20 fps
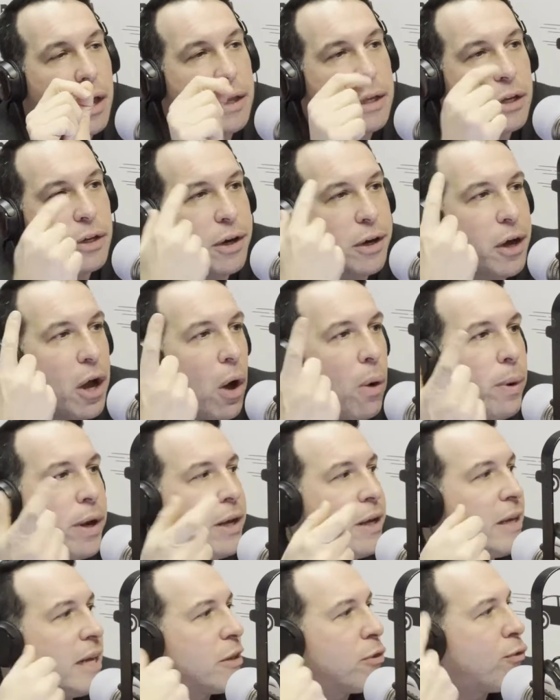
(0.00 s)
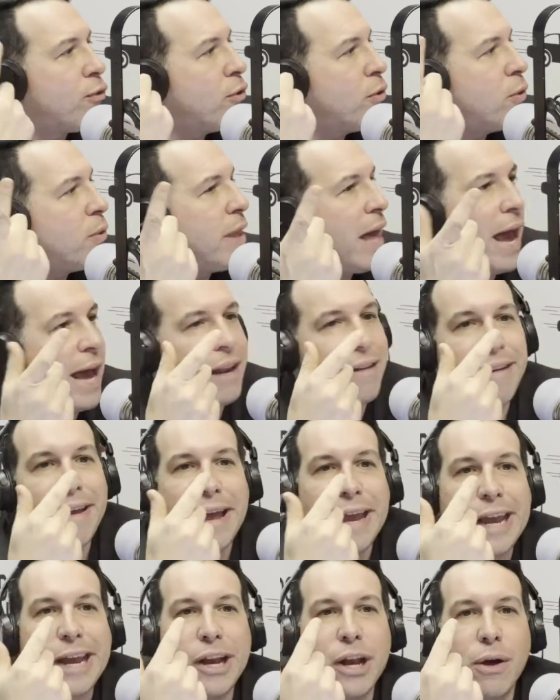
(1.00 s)
you're going through that
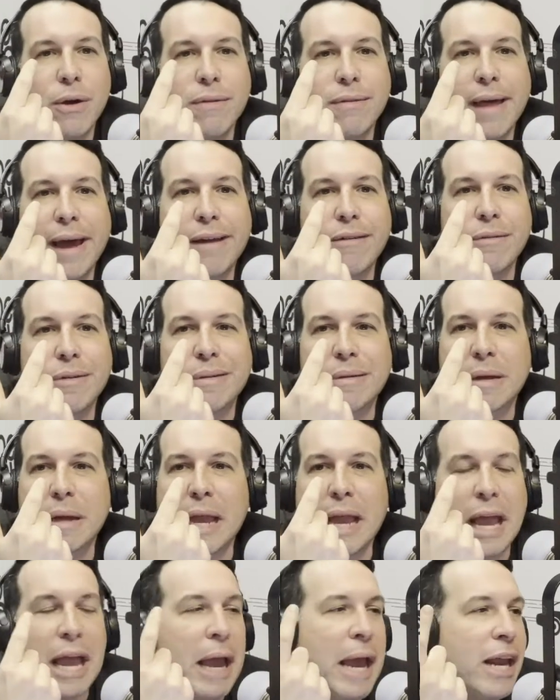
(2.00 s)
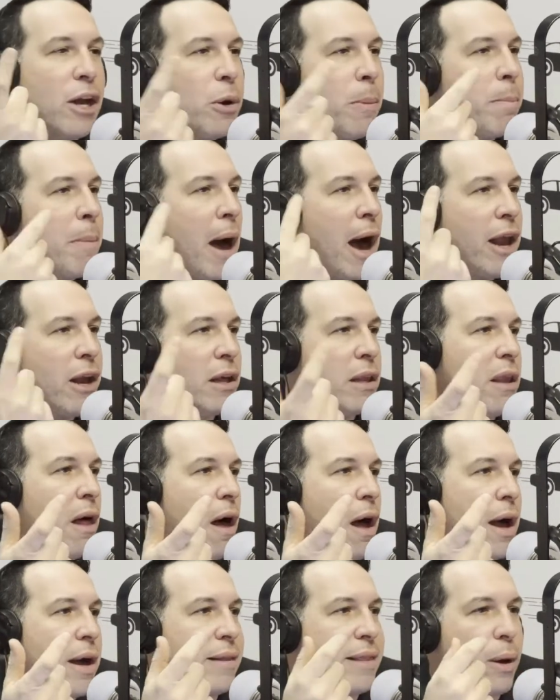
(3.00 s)
inner
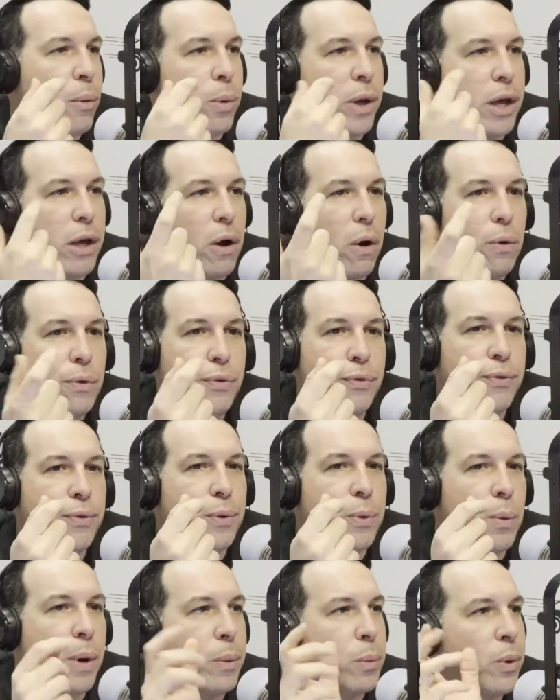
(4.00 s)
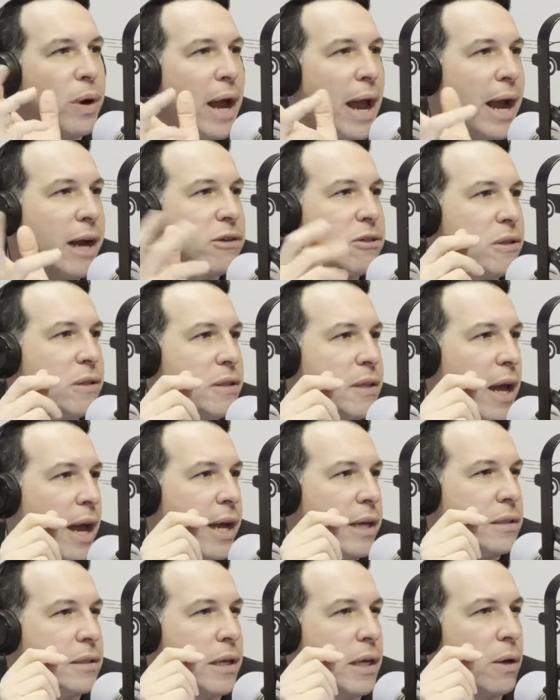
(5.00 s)
monologue that we go through when we're
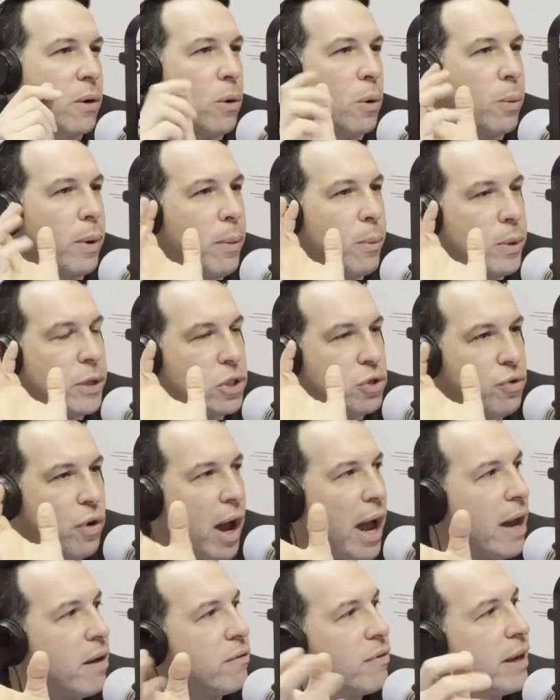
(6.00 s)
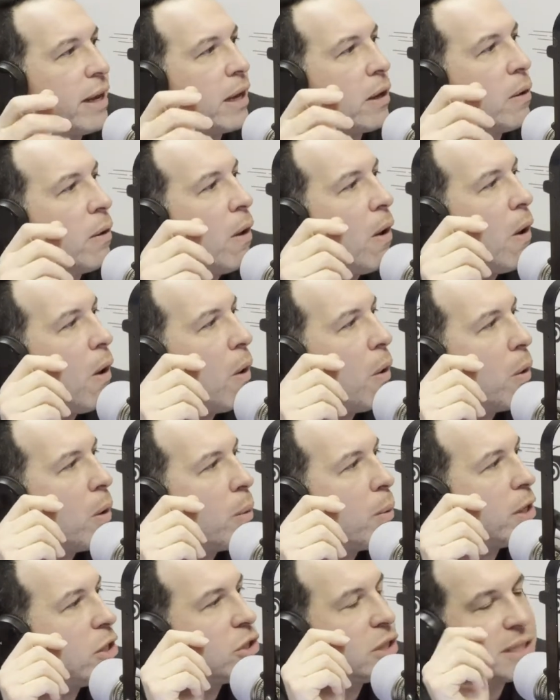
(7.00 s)
exercising or when we're driving
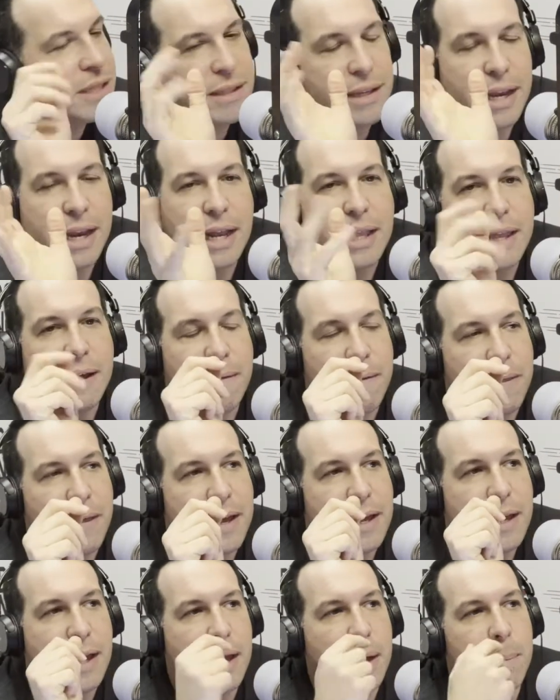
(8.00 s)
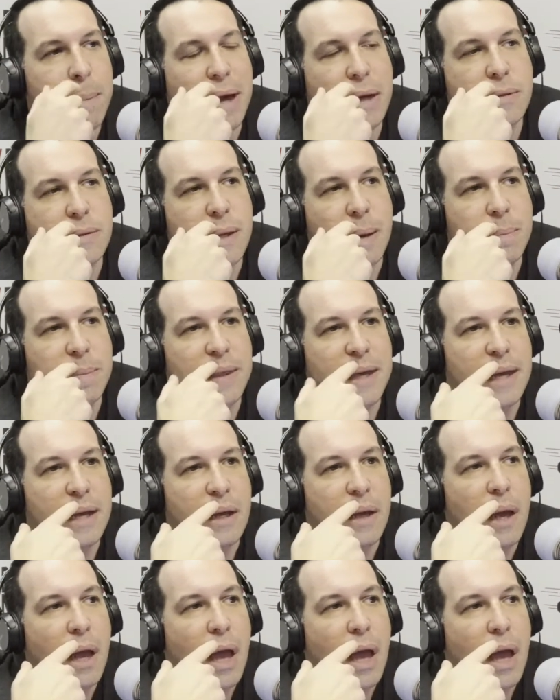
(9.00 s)
or we're just sitting there thinking about something,